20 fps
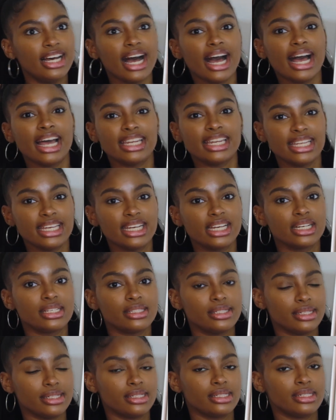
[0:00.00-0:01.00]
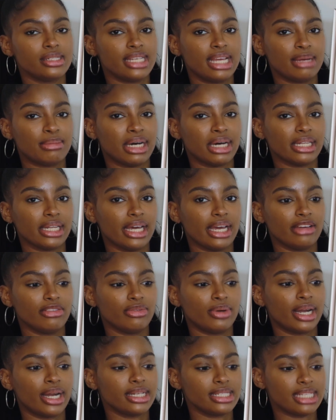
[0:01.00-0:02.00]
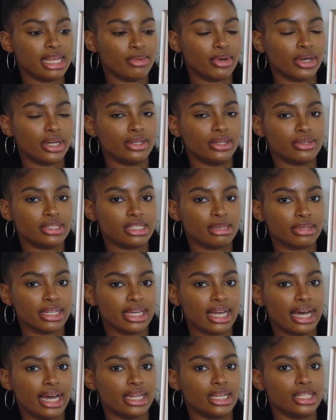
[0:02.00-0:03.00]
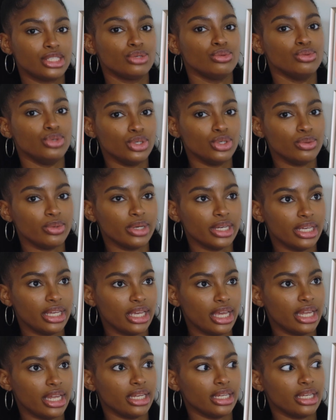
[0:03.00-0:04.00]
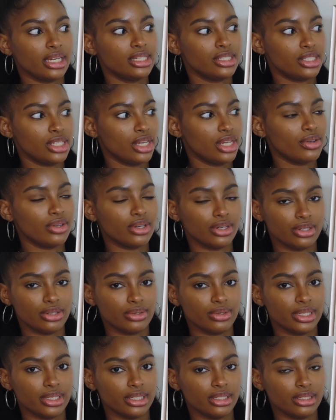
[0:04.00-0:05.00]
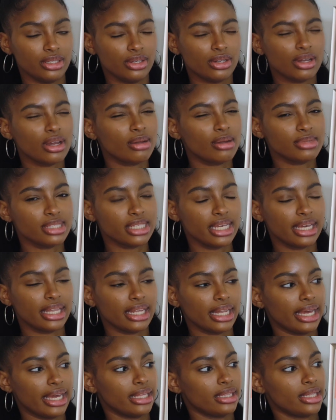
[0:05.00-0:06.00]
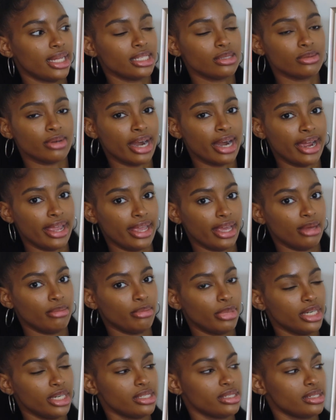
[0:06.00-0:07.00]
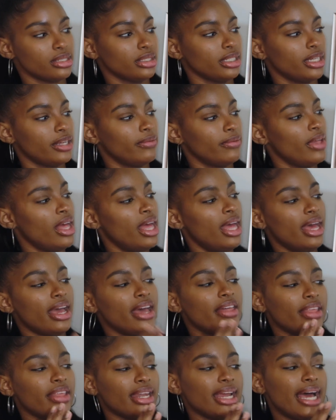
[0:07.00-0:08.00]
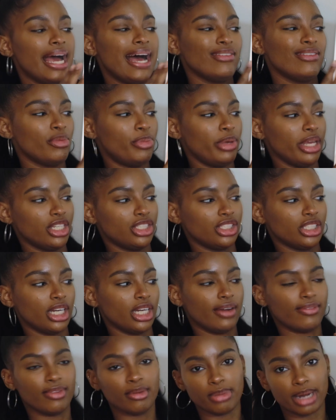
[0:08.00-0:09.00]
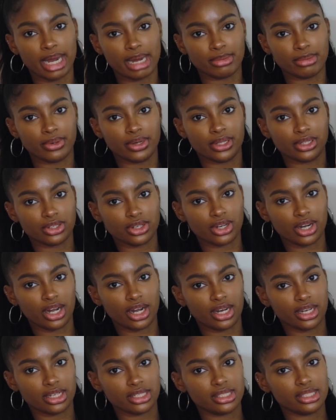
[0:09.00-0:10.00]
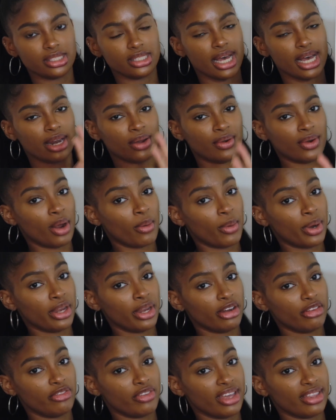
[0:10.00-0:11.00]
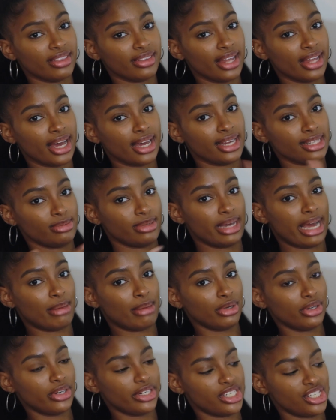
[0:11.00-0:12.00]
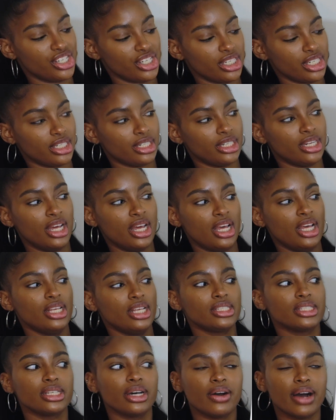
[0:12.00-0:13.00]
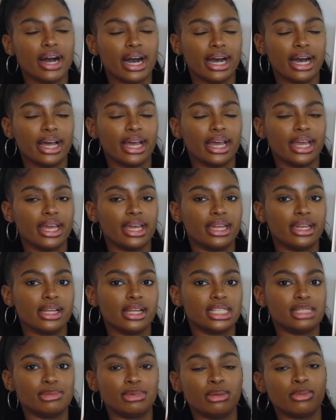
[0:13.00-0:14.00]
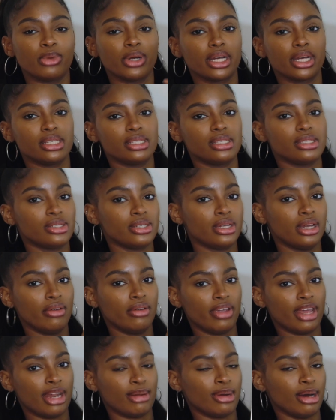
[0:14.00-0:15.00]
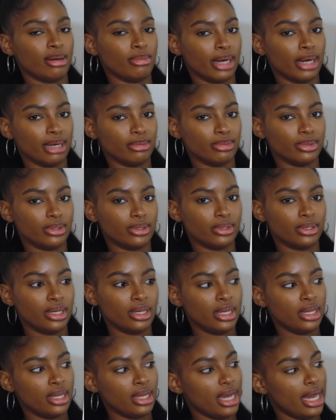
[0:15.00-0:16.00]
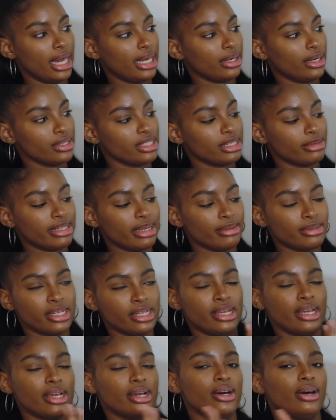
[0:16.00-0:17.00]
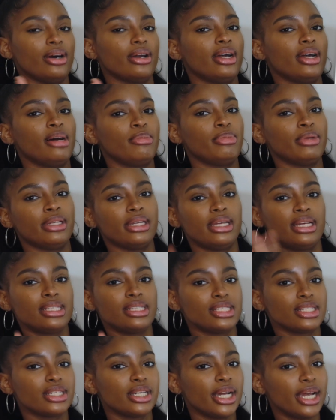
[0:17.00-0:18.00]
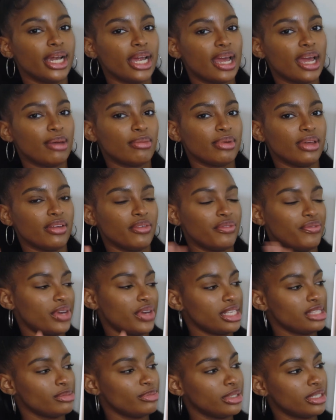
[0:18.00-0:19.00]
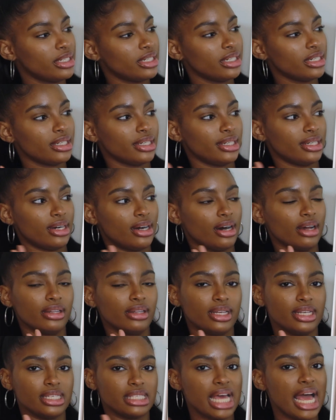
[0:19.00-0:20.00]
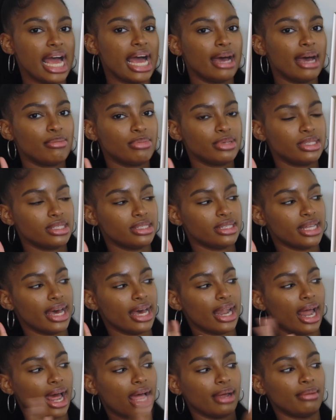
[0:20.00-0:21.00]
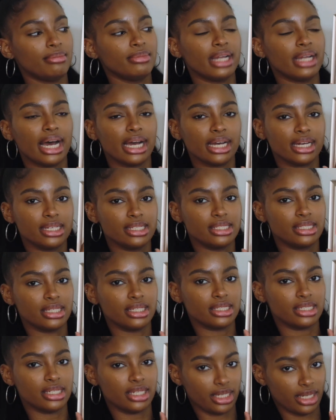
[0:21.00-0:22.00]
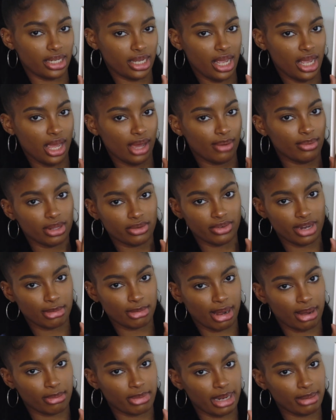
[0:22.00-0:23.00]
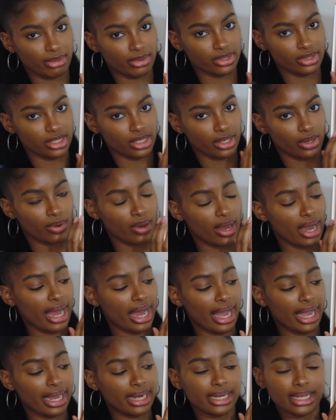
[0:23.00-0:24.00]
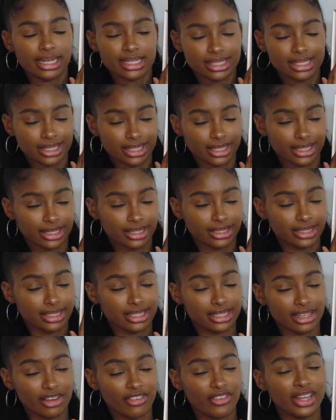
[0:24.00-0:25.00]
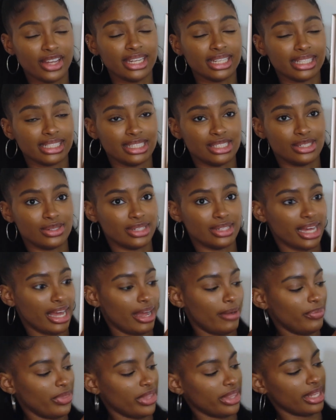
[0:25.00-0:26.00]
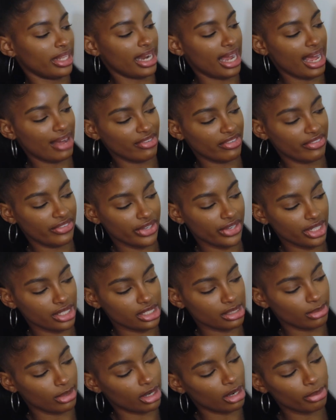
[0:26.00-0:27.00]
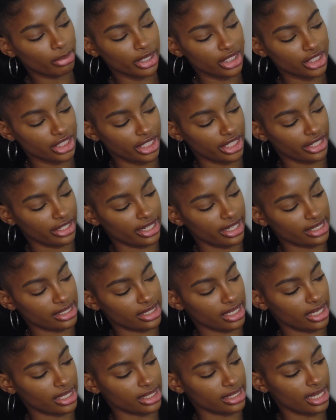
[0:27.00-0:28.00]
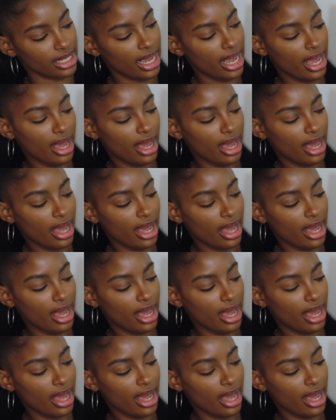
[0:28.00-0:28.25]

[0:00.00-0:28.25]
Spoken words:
I need consistency in my life. When I say I'm going to do something, I need to do it and continue to do it. You know what I'm saying? Like, that's where I am personally. And then I have a picture of the Bible and the cross. I don't know where your faith lies, but I'm a Christian. So I need to be more consistent in reading my Bible. I know sometimes I get caught up in Instagram and Facebook and all these apps that I'm not consistent with reading my Bible. So I need to definitely do that. And then I have a really small picture here that says,